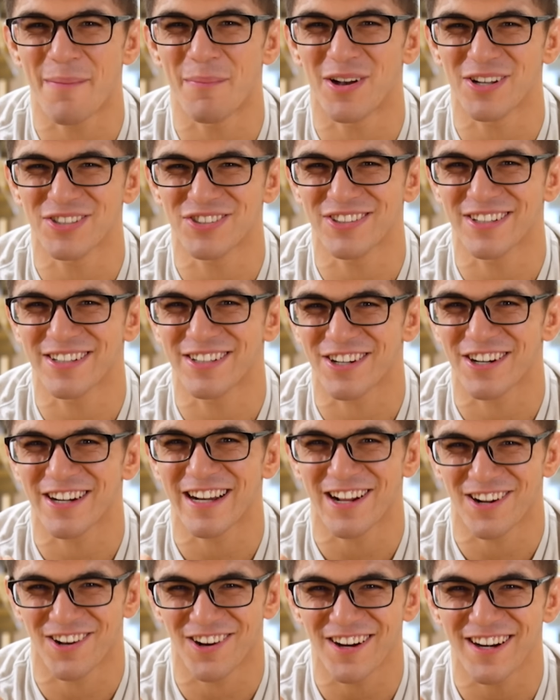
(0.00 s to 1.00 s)
I'm also a nerd
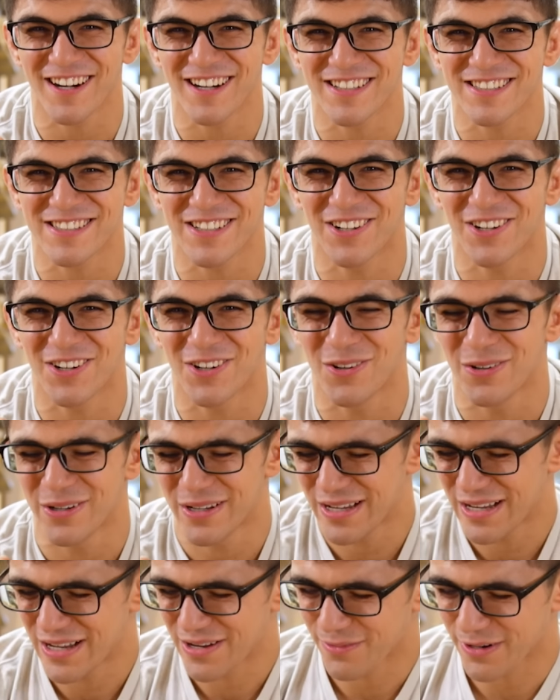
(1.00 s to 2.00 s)
at heart. So
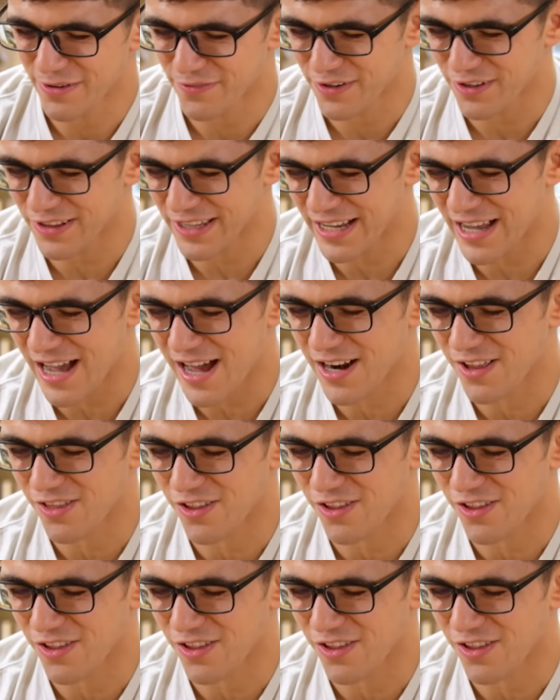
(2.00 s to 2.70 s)
we really got